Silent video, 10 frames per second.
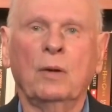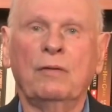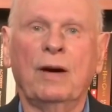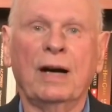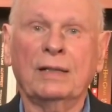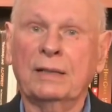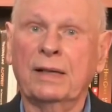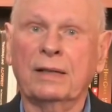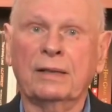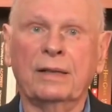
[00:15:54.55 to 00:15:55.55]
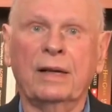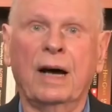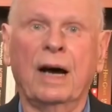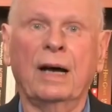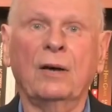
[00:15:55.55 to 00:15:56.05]
We find that
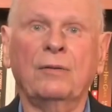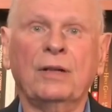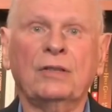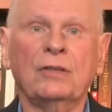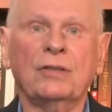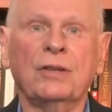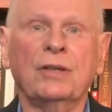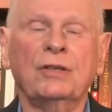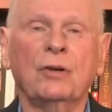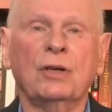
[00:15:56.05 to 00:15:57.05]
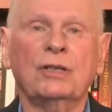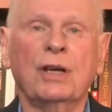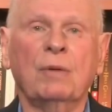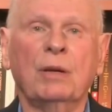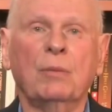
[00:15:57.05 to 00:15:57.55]
high officials in the
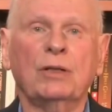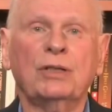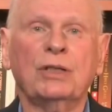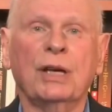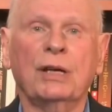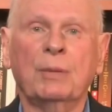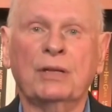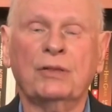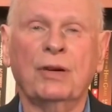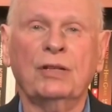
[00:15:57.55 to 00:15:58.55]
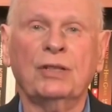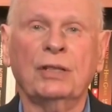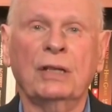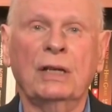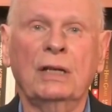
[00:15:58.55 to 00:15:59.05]
George W. Bush
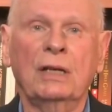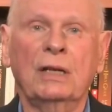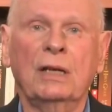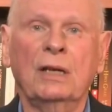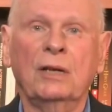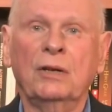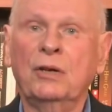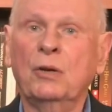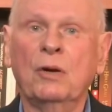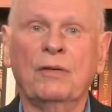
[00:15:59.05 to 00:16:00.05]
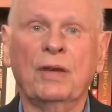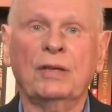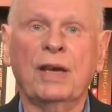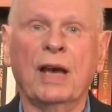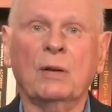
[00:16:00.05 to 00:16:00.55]
administration knew of
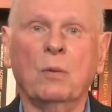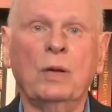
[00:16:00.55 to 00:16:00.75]
the attack